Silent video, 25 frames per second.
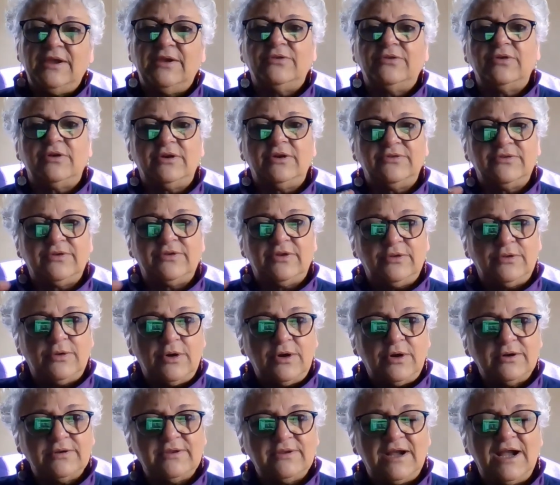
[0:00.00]
It took us a
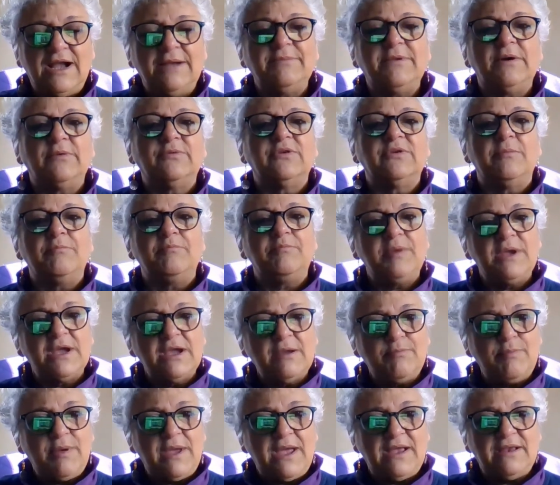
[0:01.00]
long time. That was a
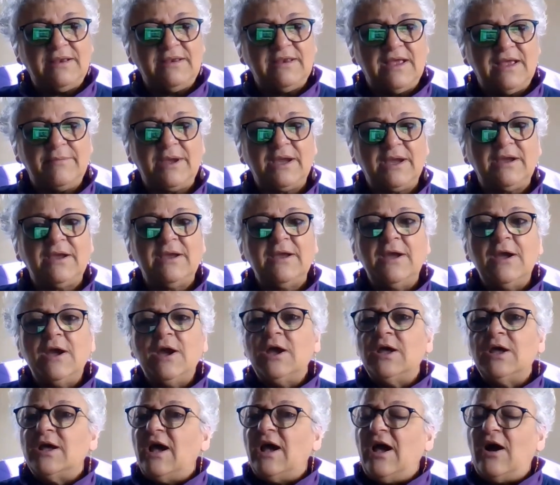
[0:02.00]
big pandemic.
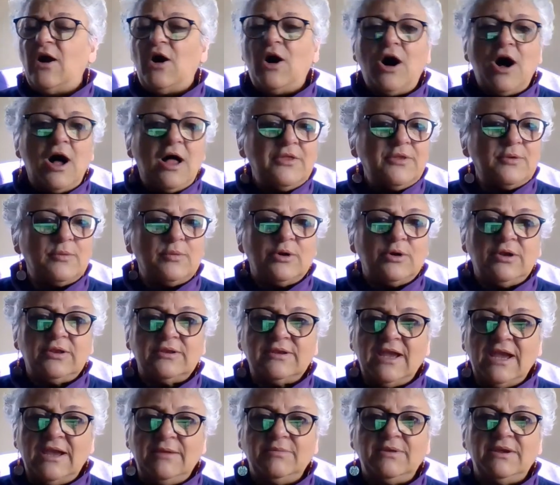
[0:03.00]
All the world
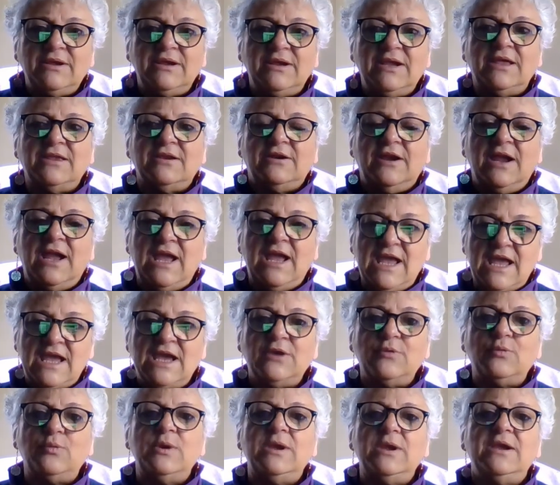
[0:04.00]
came together
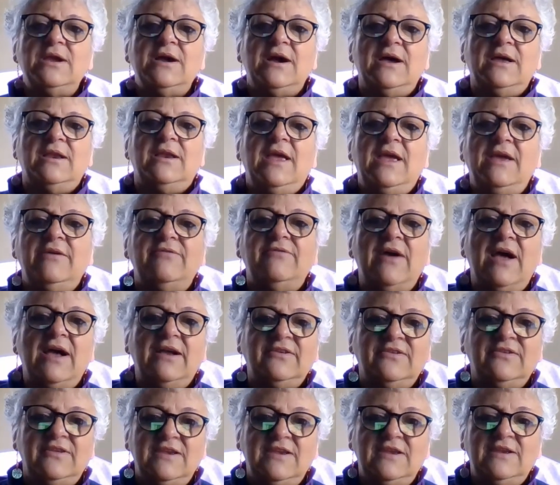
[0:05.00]
and we got a
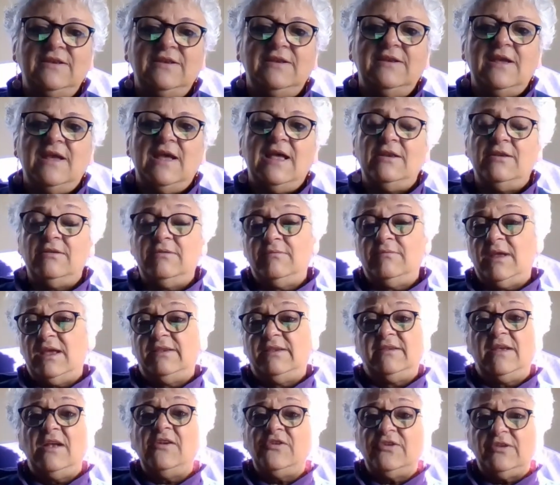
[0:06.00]
vaccine and
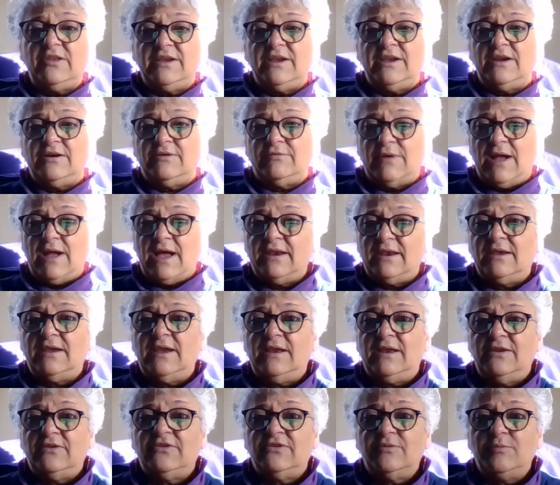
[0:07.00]
essentially
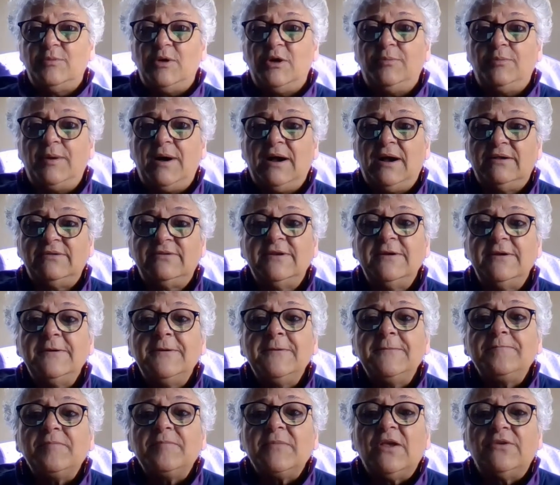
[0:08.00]
eradicated
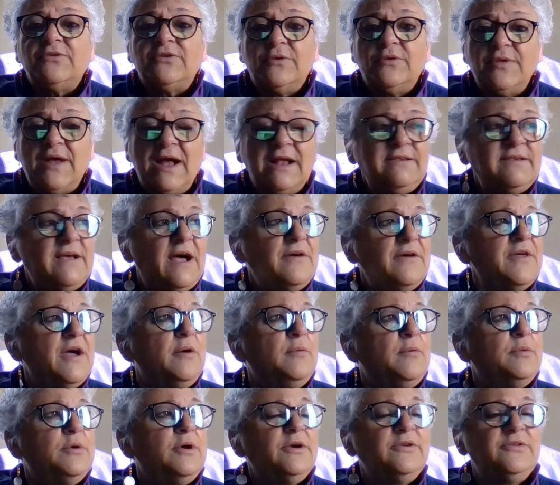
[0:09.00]
smallpox. So that's how
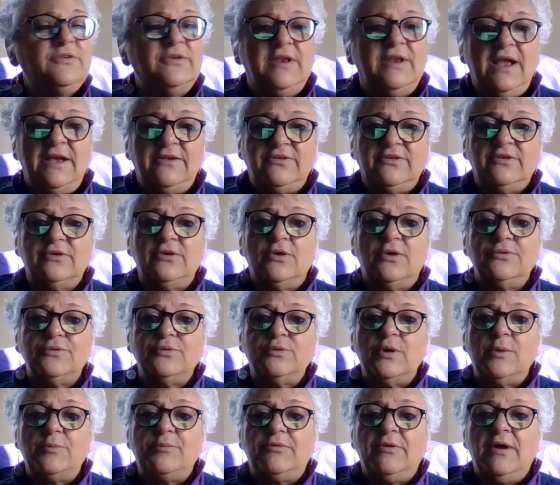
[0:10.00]
that works. It has to go
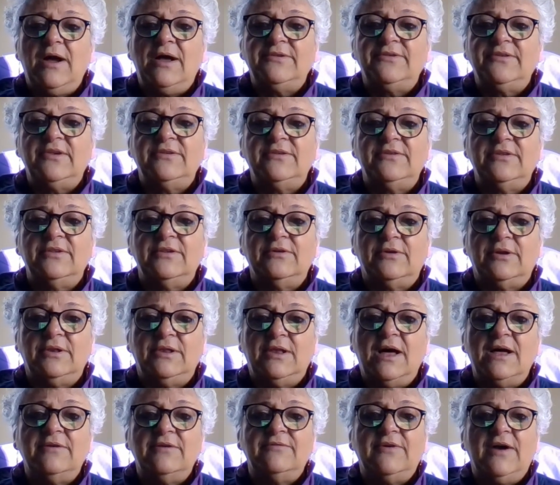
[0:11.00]
through a process, and there are a
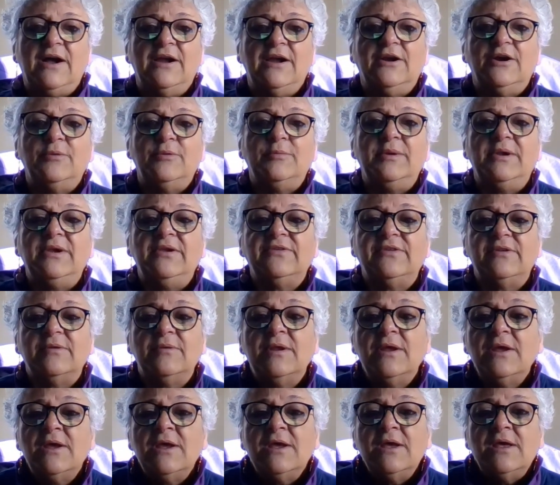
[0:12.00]
lot of IRBs, and
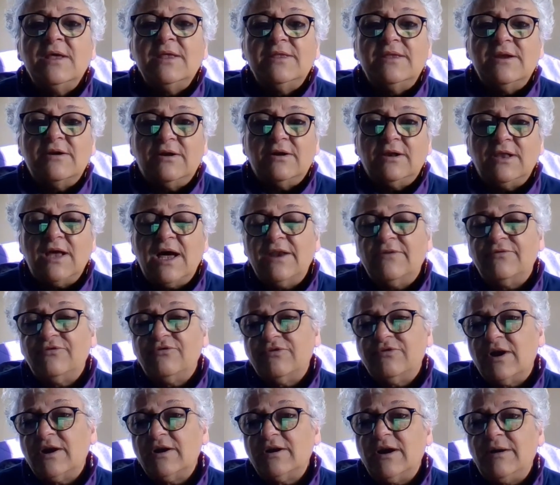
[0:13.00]
there are a lot of
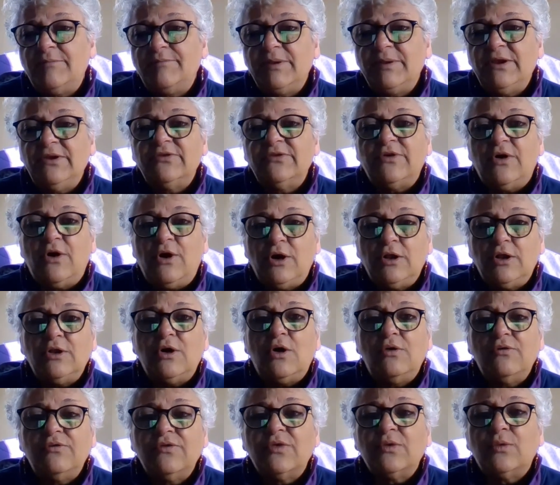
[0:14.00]
drug companies all
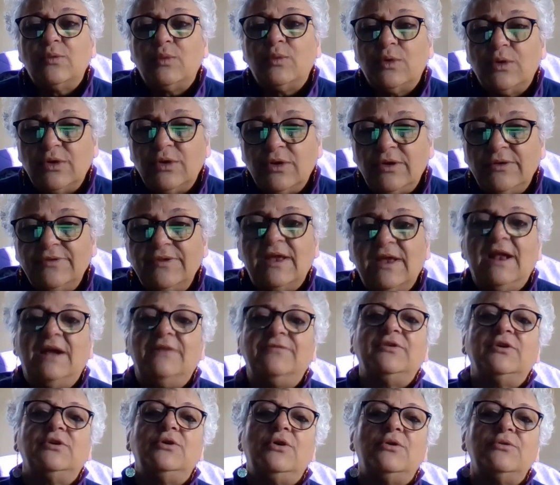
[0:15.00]
over the world that have
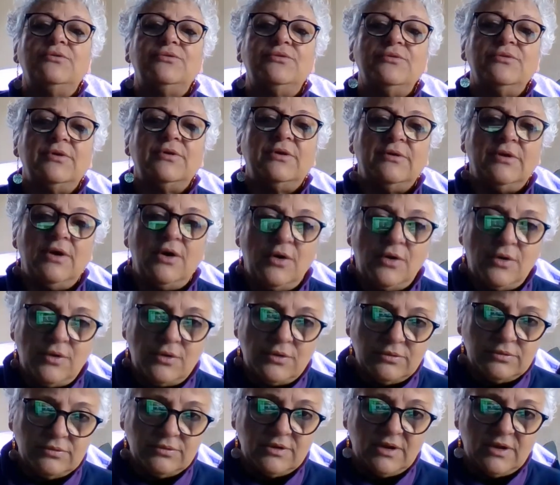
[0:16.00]
to go through their
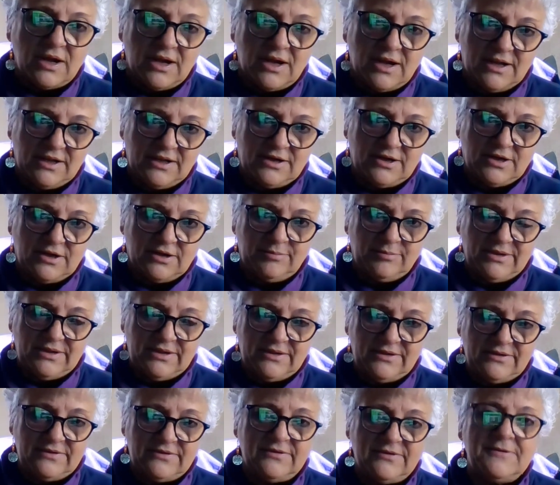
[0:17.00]
own
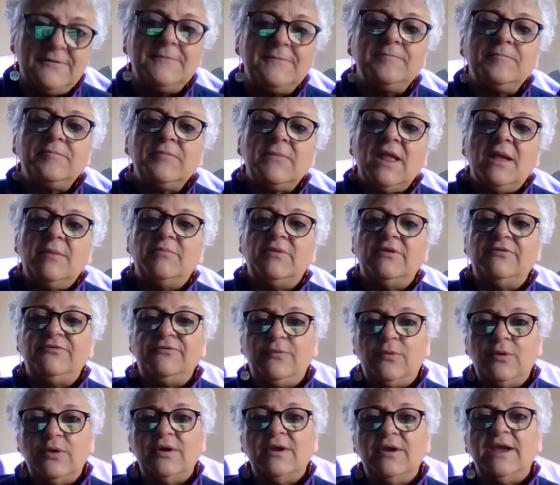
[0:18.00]
IRBs
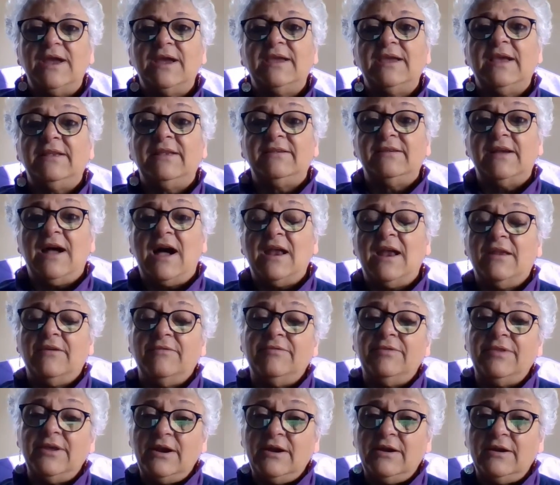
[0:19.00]
before it gets out
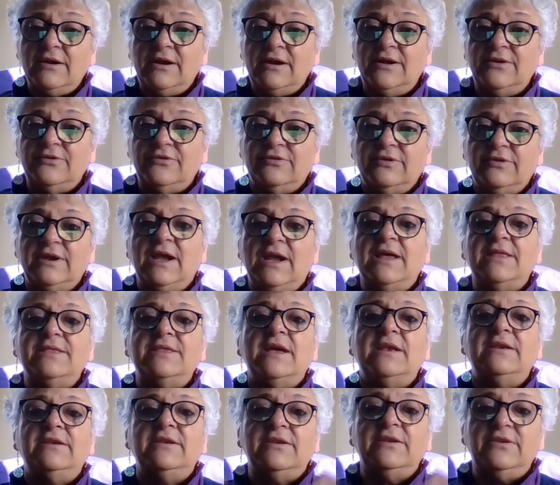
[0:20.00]
of their country and
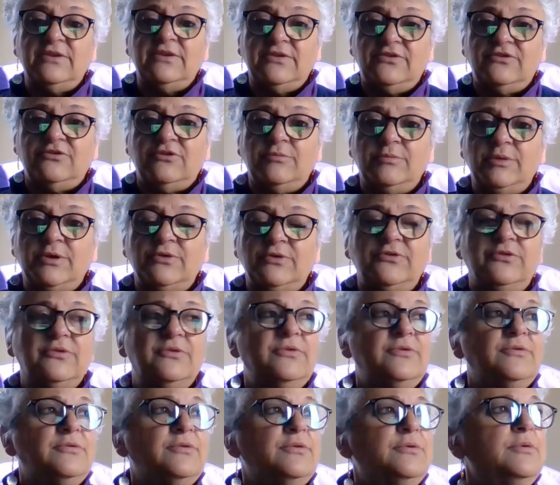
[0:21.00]
then to
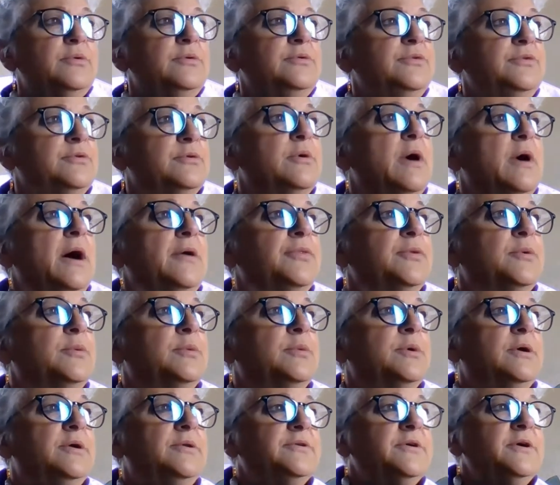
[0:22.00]
distribution throughout the
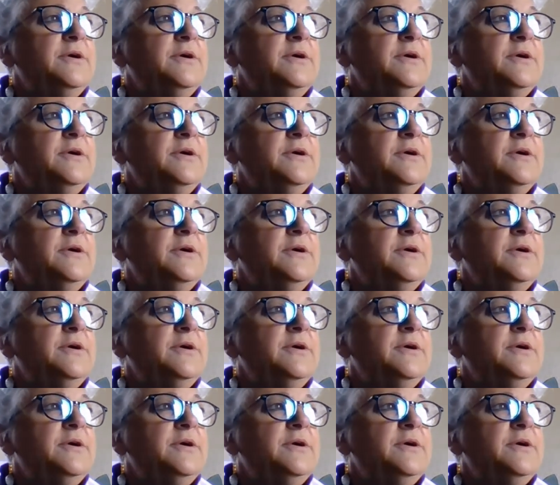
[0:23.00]
world.